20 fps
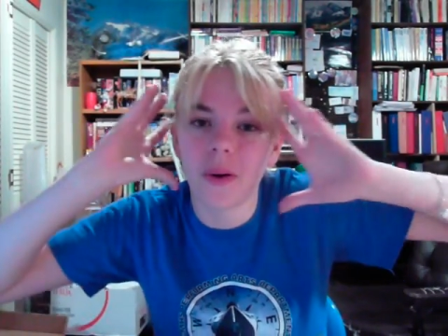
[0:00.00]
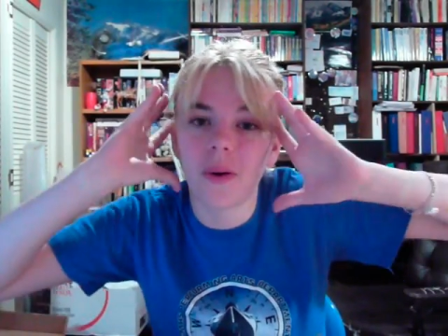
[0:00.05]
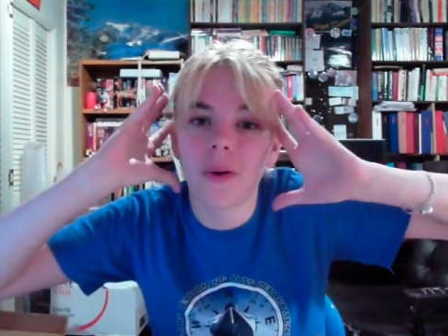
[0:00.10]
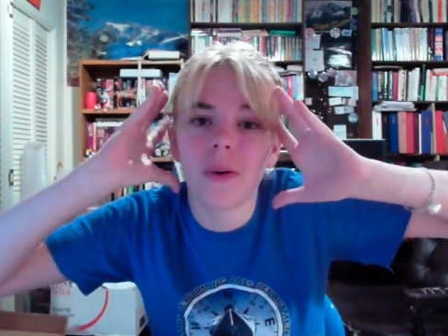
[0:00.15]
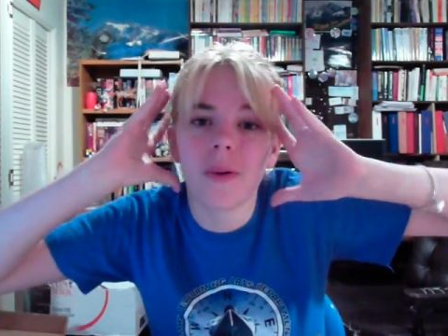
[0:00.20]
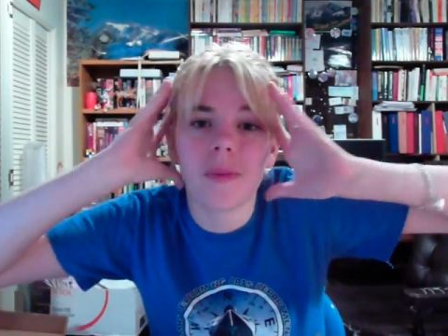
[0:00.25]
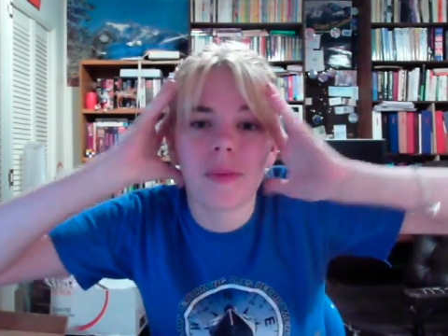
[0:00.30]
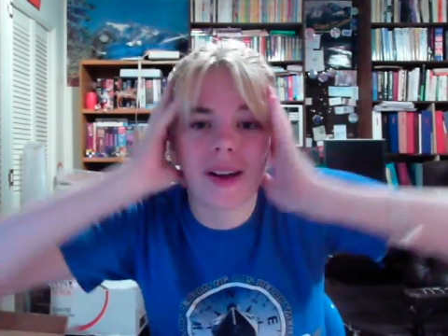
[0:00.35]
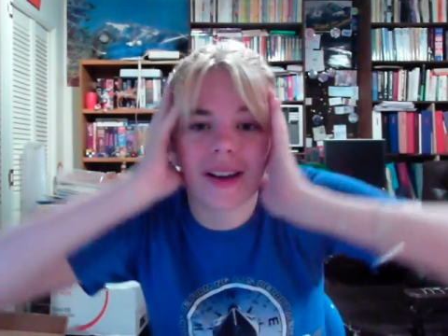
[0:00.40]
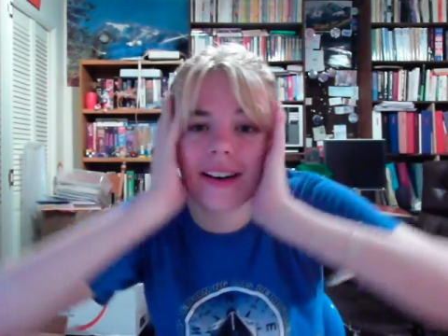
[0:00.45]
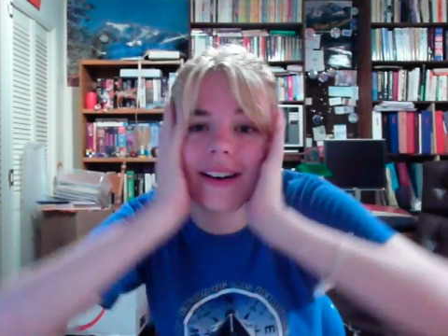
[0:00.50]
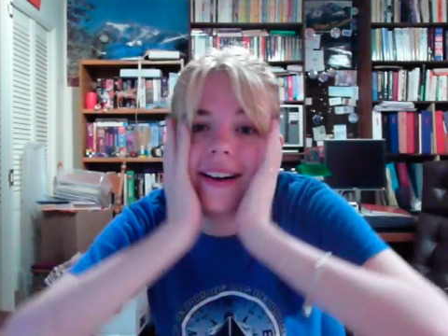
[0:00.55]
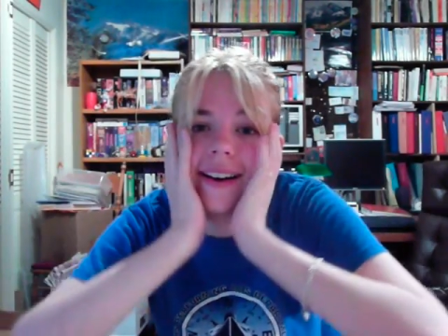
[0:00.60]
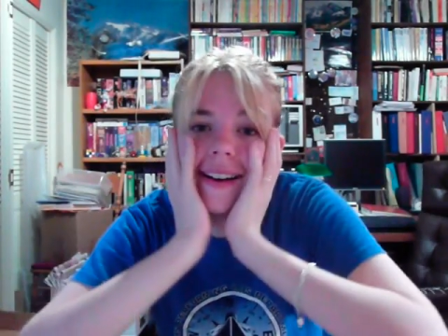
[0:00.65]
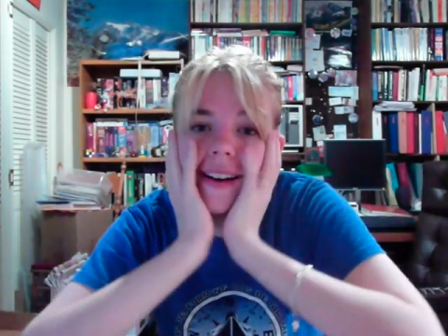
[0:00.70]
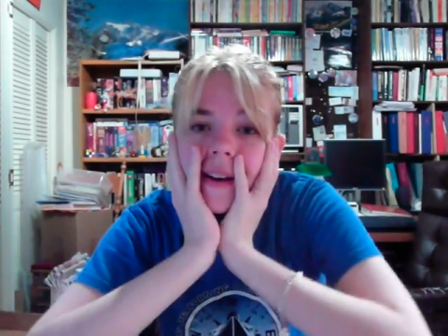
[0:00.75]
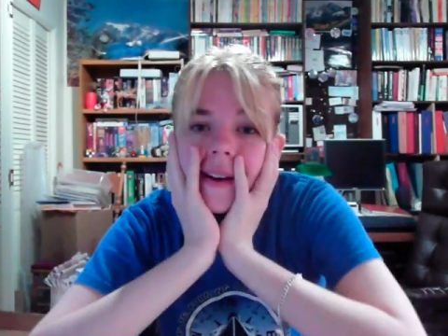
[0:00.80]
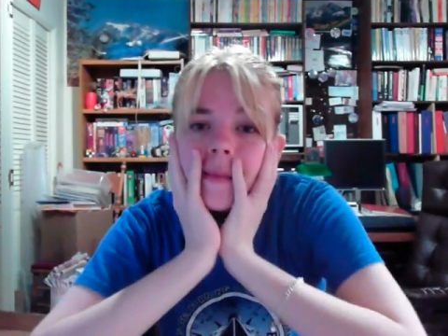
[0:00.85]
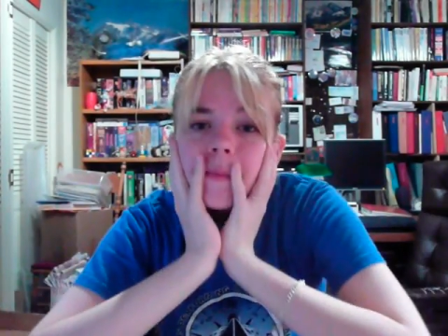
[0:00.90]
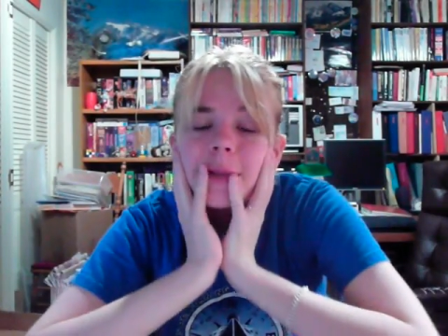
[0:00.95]
oh my
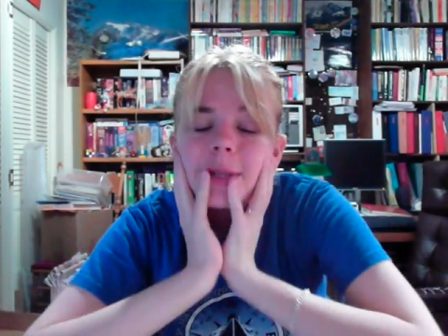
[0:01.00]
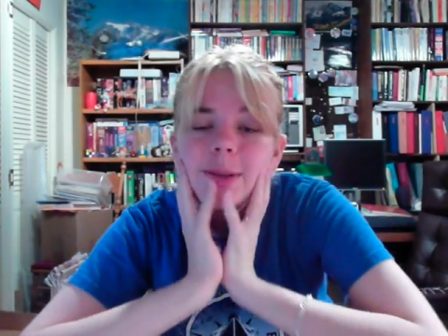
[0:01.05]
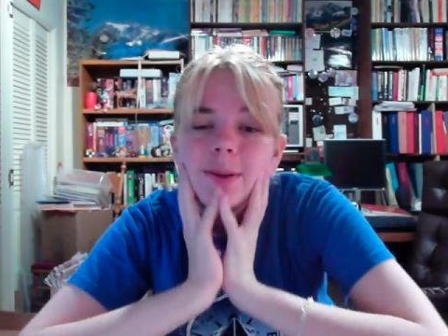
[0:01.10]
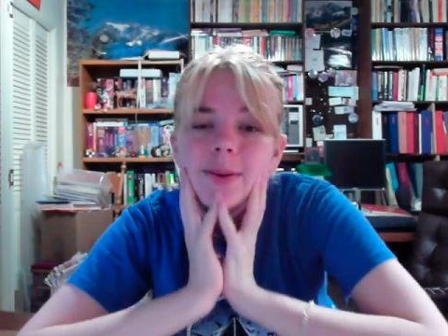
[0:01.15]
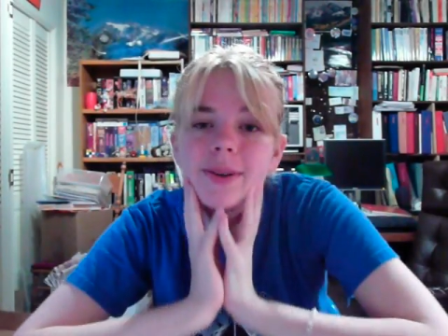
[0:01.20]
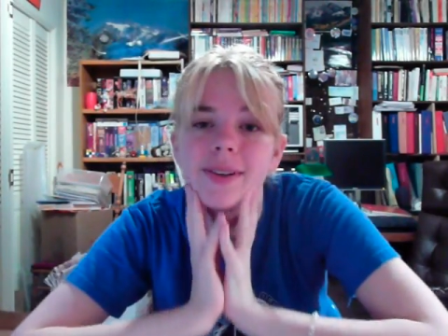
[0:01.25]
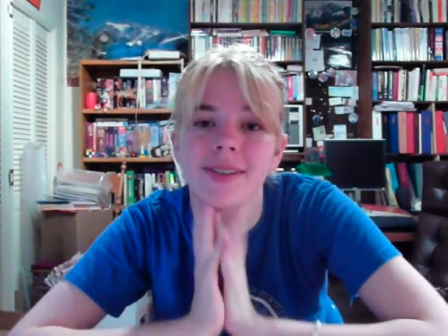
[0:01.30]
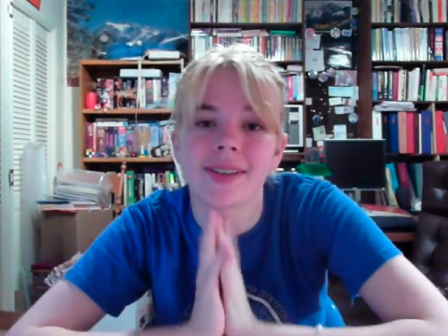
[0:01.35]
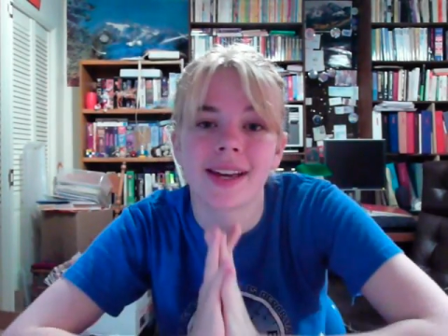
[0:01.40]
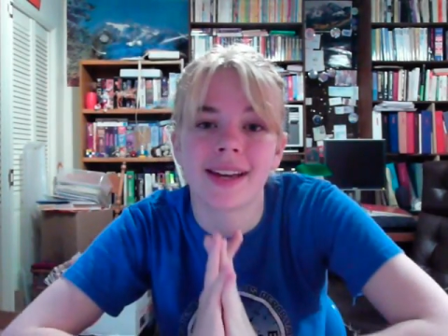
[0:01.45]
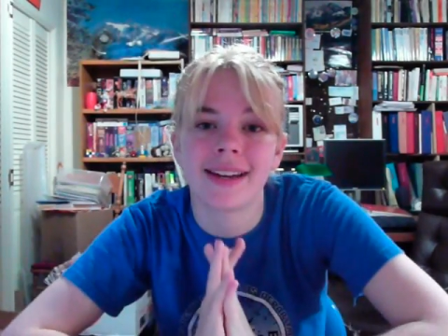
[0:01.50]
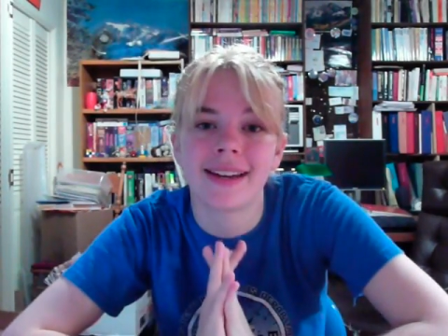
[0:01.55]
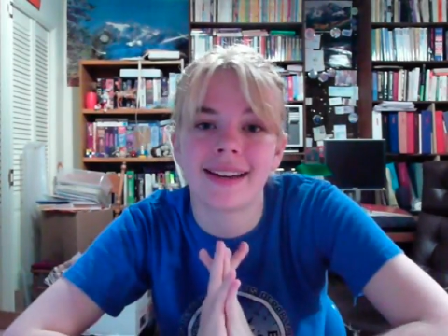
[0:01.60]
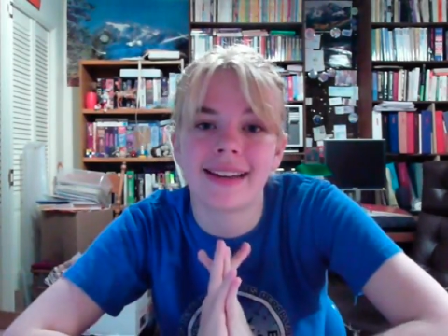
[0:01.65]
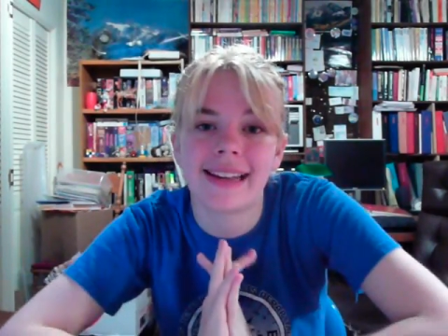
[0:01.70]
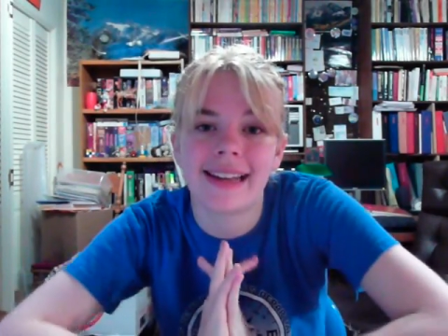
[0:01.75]
god, I'm so excited,